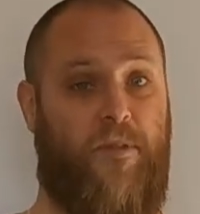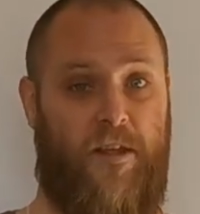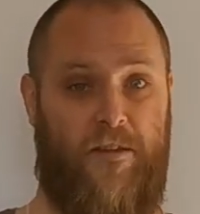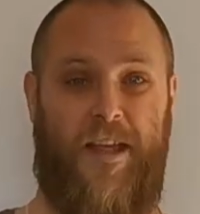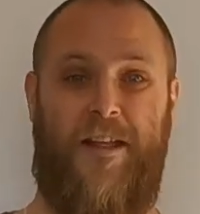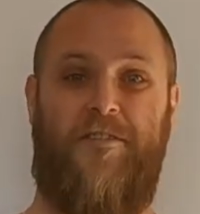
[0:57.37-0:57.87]

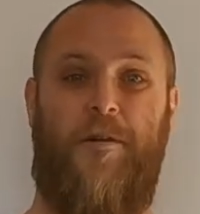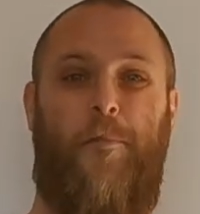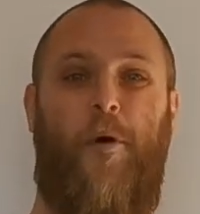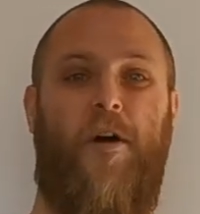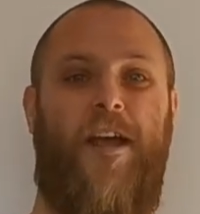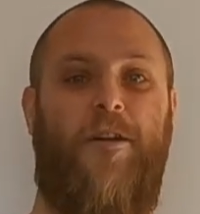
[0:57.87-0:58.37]
It's getting to the
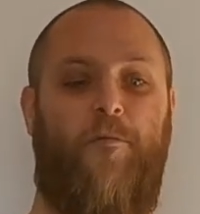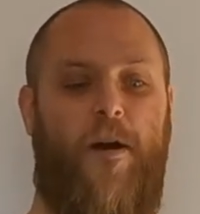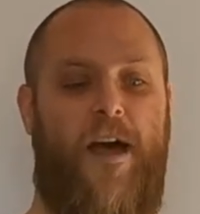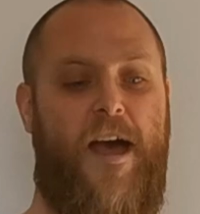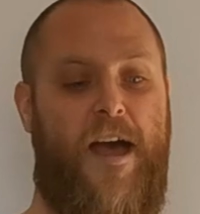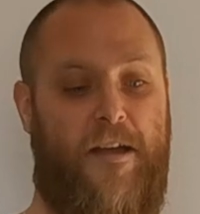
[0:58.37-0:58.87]
point
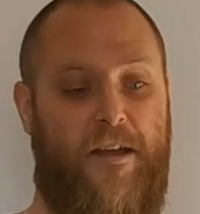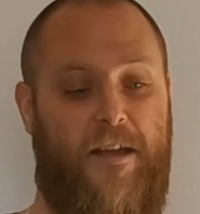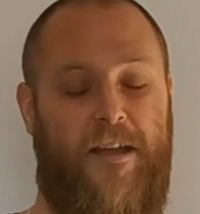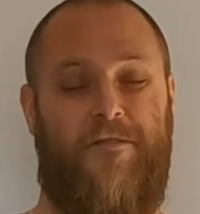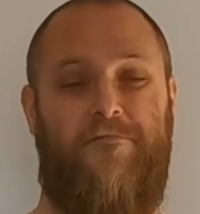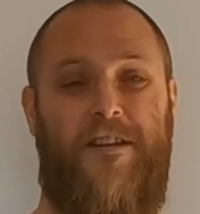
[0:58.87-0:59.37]
where
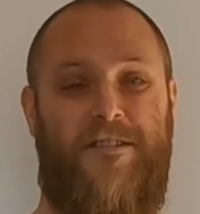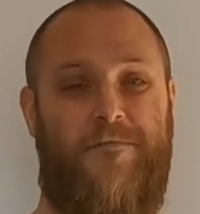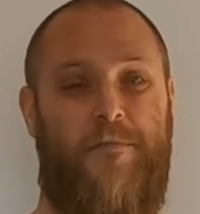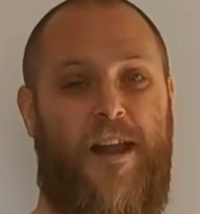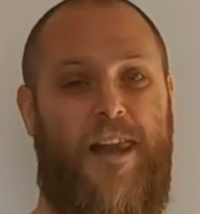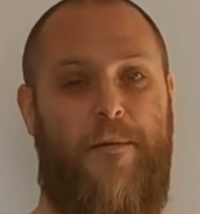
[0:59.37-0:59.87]
it's reaching
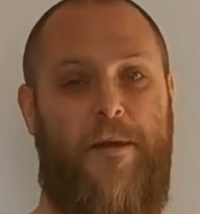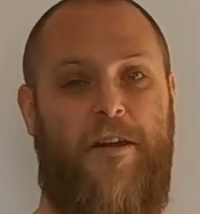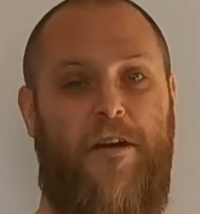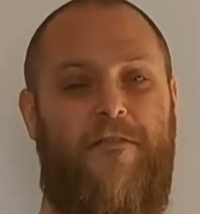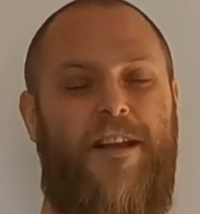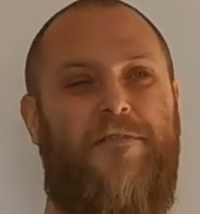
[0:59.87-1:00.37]
my limit,
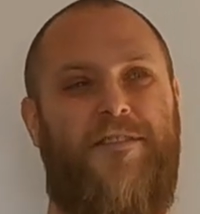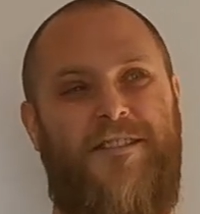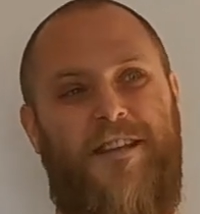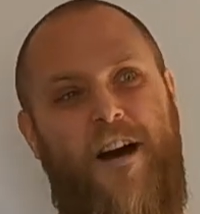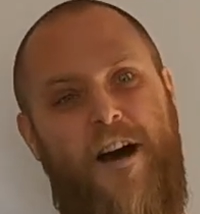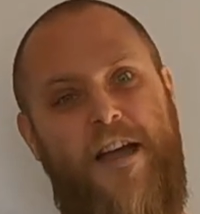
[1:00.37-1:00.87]
not really for
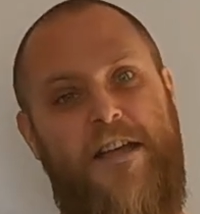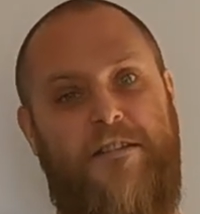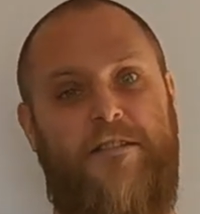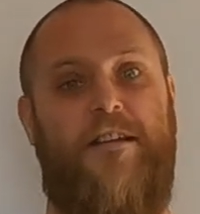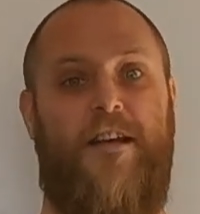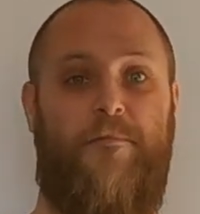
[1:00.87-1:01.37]

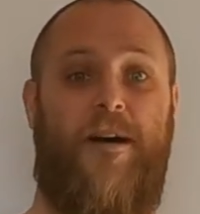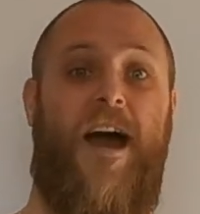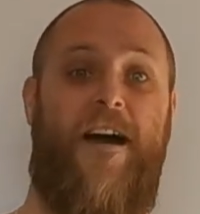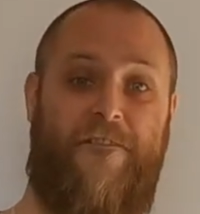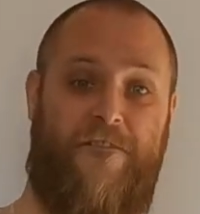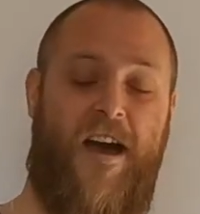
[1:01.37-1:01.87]
size, but
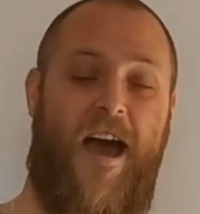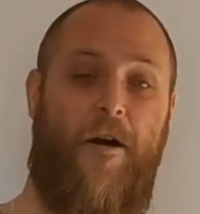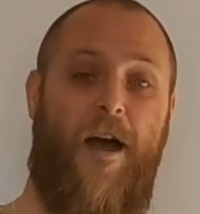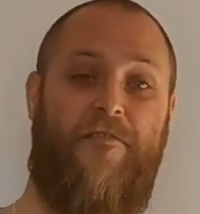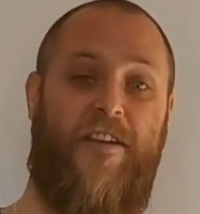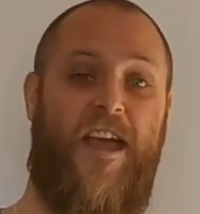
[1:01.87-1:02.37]
for how
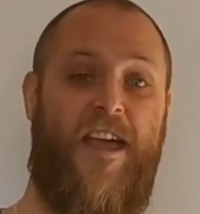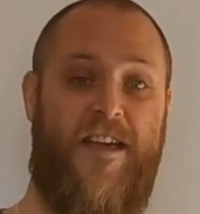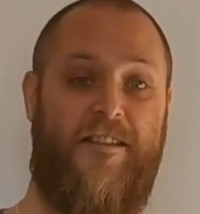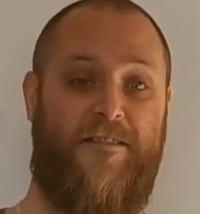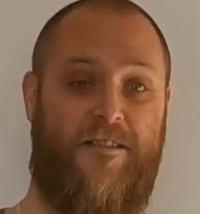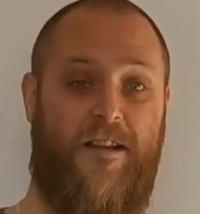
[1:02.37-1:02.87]
heavy it
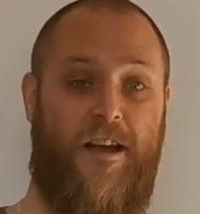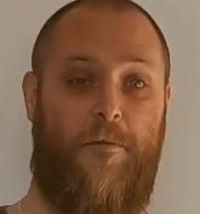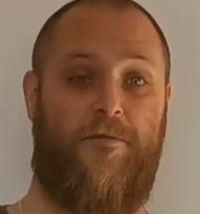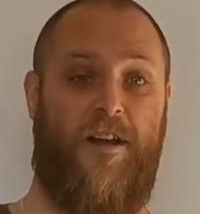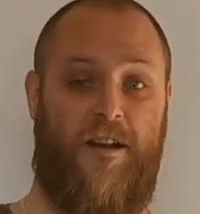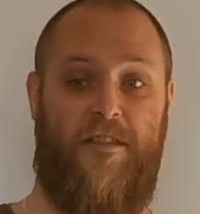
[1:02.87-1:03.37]
is.
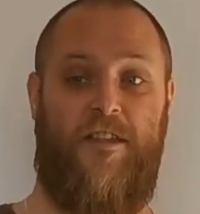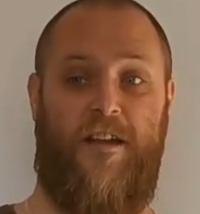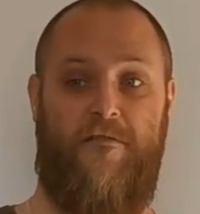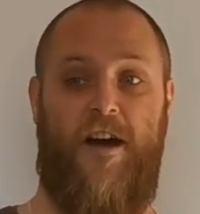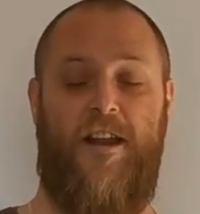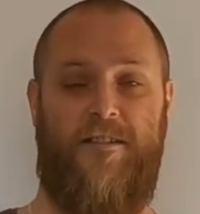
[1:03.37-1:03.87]
I'm starting to
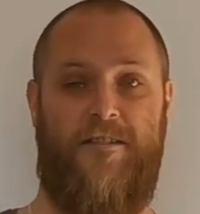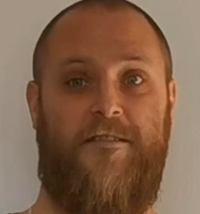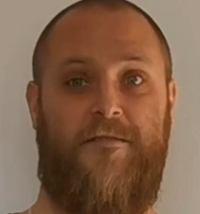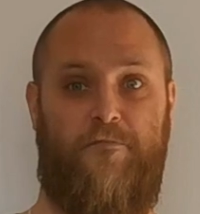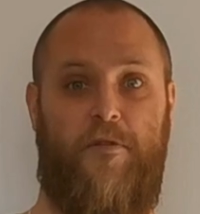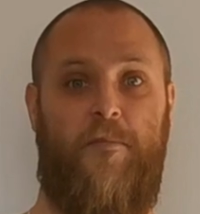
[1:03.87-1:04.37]
think, right, this
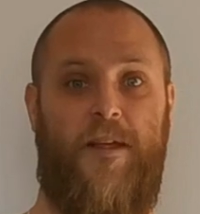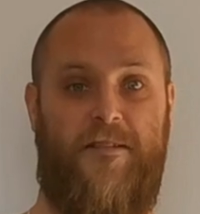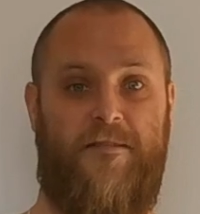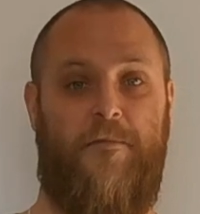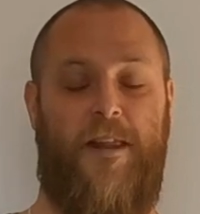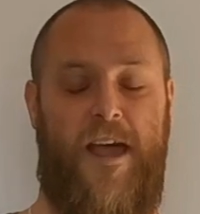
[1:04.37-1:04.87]
probably
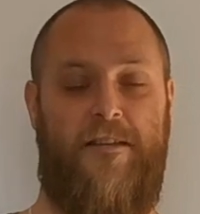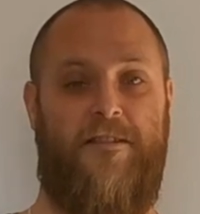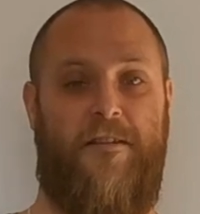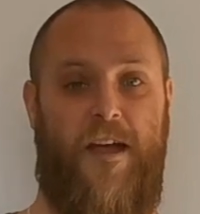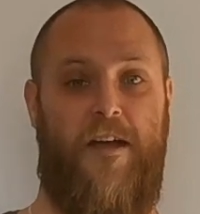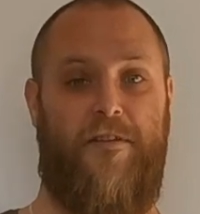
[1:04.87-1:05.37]
some of
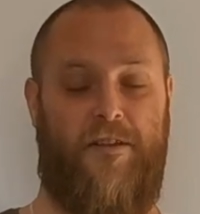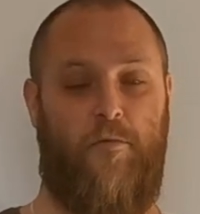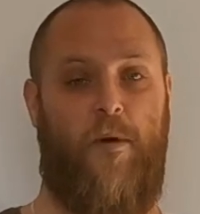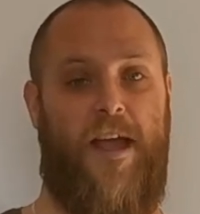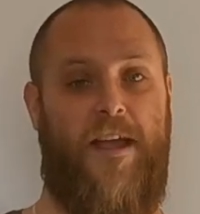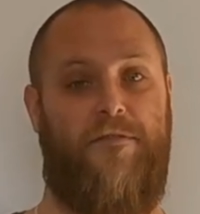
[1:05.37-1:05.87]
the heaviest
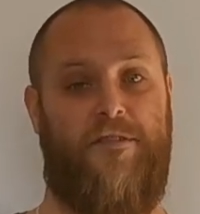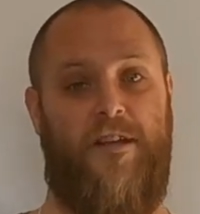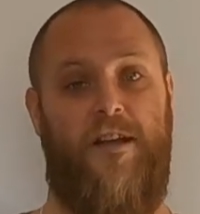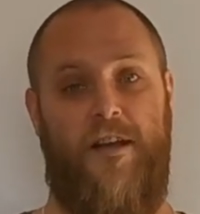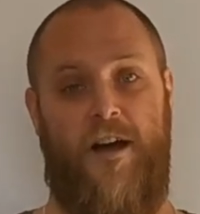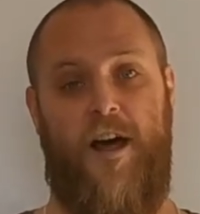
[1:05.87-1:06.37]
waves
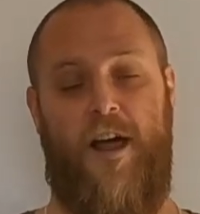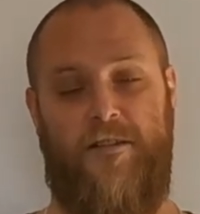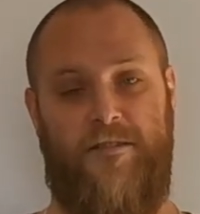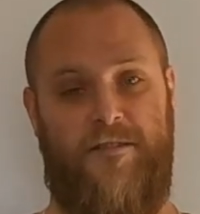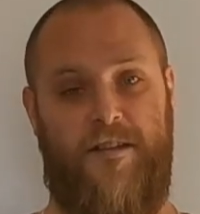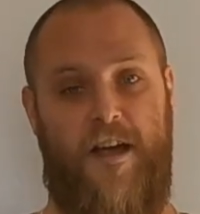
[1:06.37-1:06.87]
I like
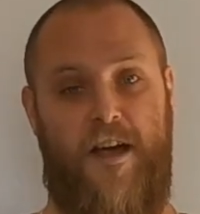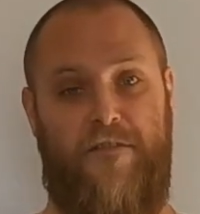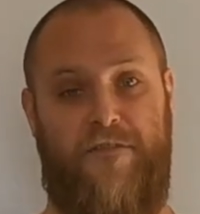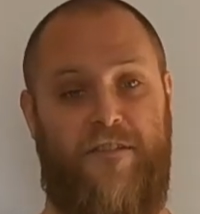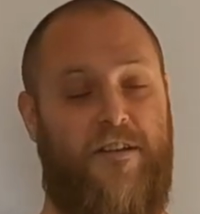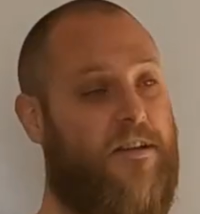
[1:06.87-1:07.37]
to
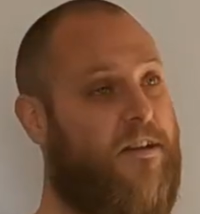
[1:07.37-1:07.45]
surf.